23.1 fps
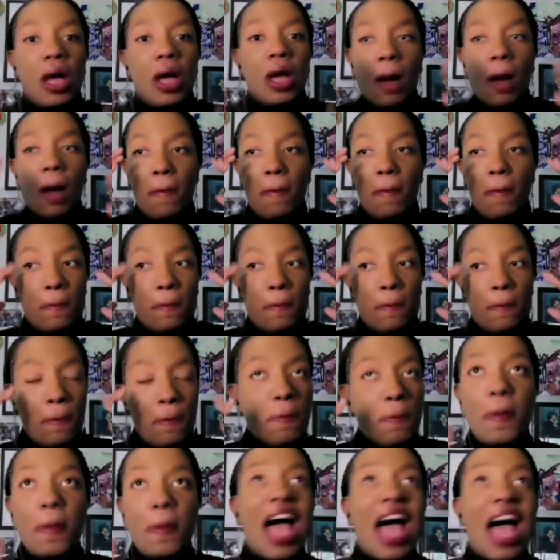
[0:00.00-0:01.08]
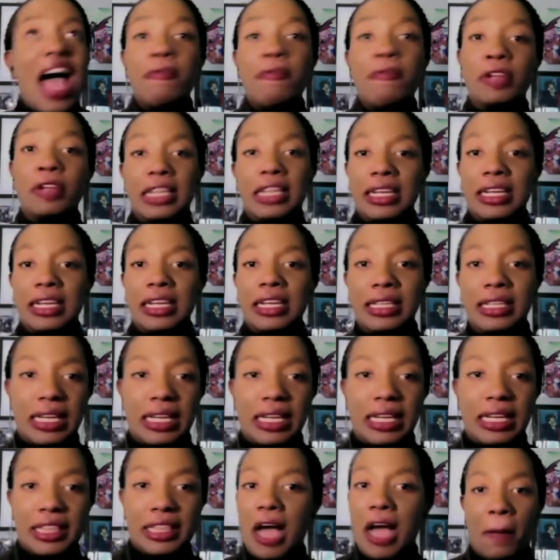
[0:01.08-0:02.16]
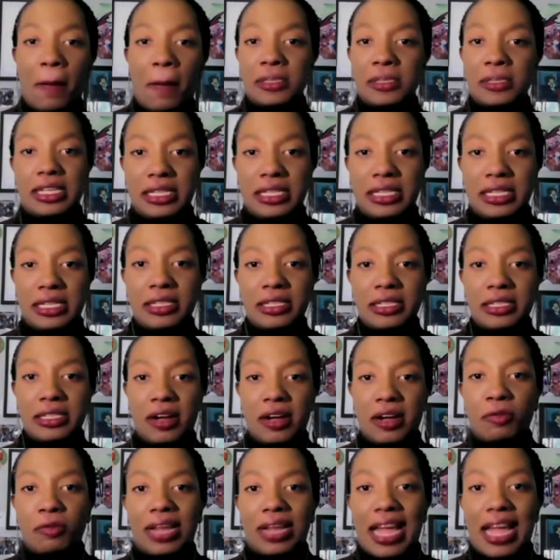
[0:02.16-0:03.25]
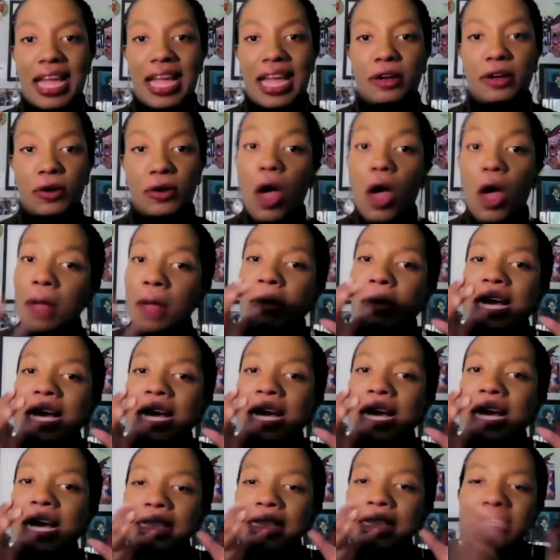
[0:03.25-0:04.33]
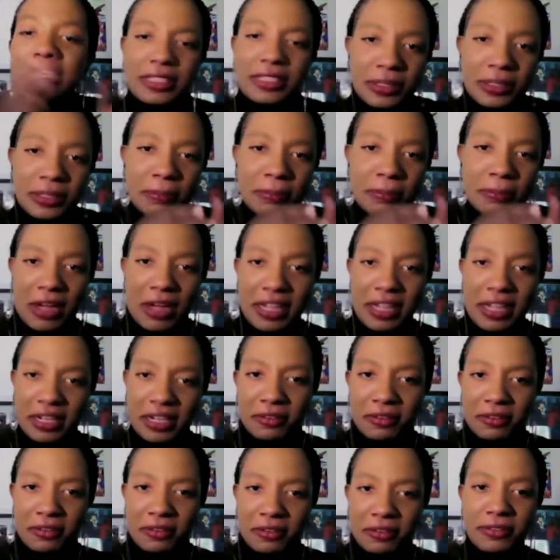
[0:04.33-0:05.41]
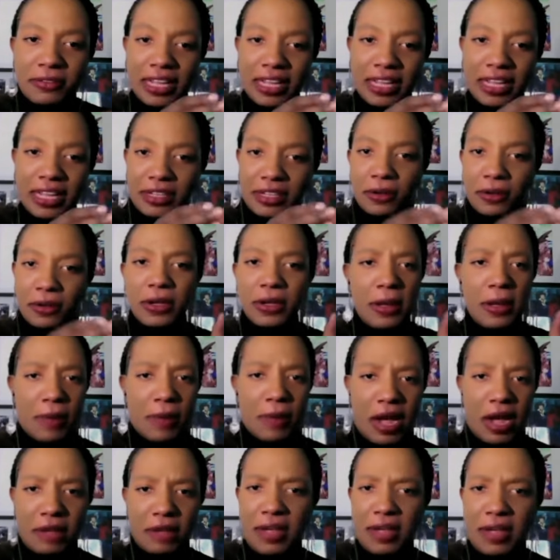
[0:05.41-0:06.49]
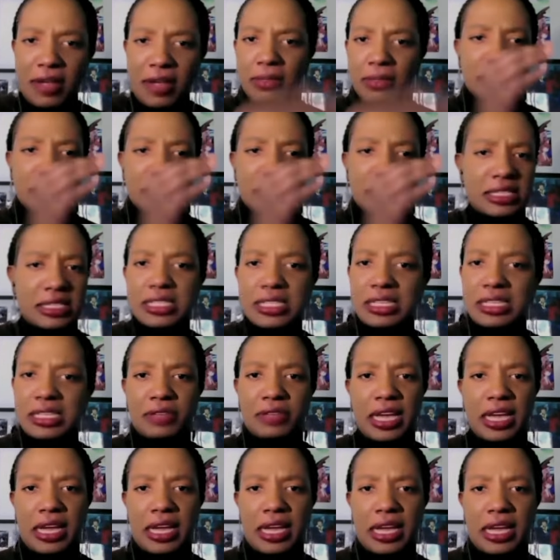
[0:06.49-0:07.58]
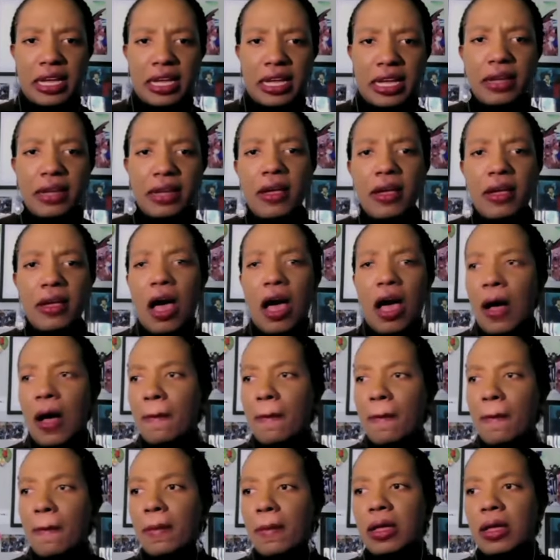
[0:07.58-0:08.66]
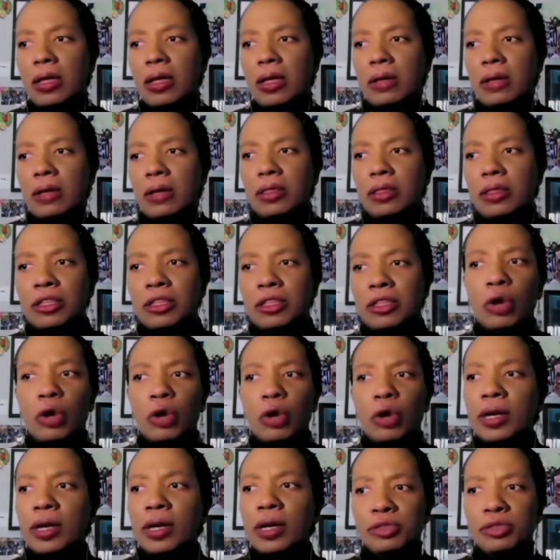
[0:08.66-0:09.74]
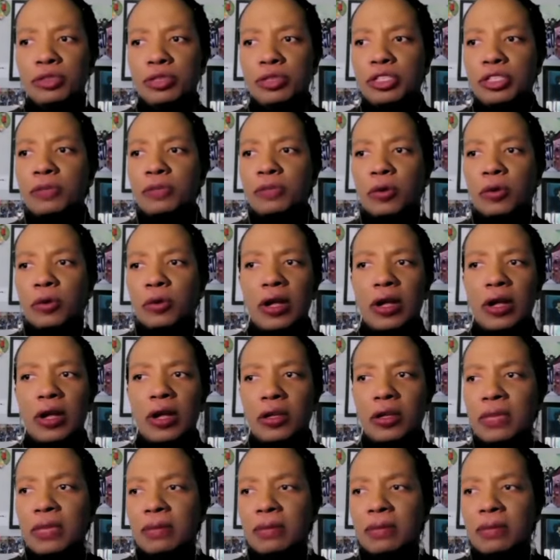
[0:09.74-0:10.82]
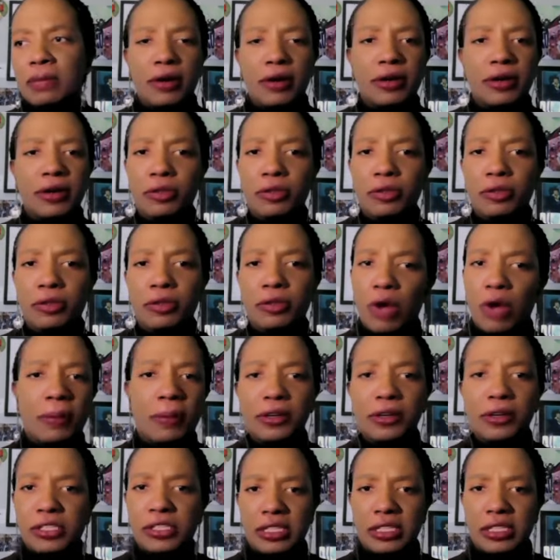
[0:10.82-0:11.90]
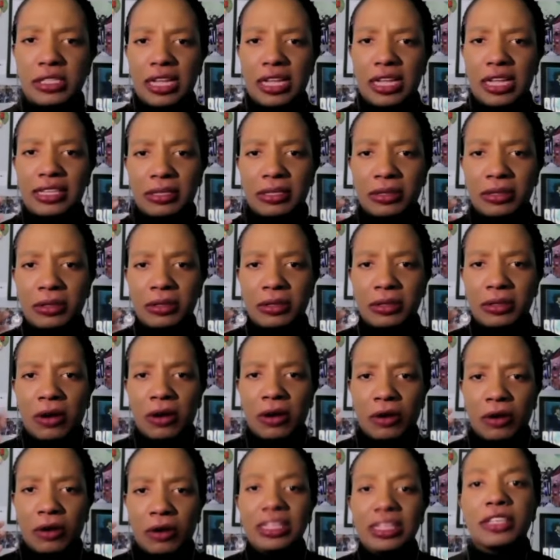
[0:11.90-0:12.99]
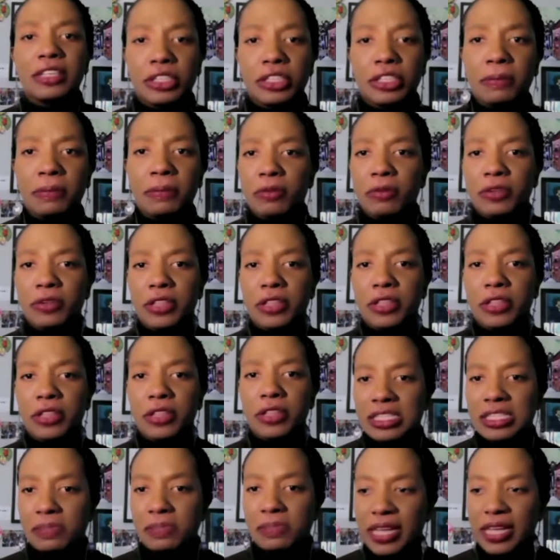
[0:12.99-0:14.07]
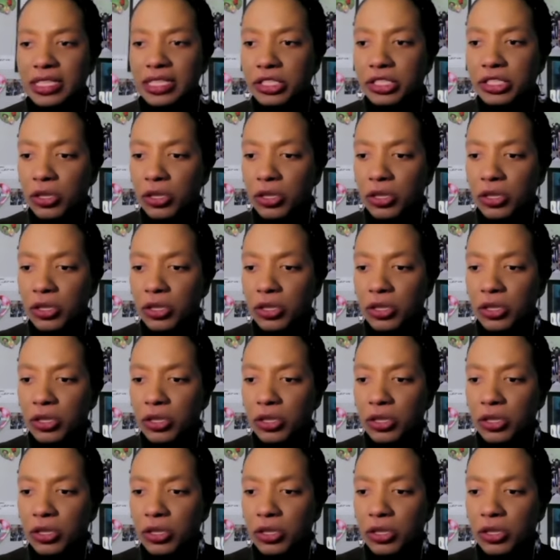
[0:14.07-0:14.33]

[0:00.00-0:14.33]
bafflingly the opposite of what I had heard on my little pocket of like, proud family Disney TVA. The showrunners were super welcoming. Meredith Roberts and like our leadership over there has been so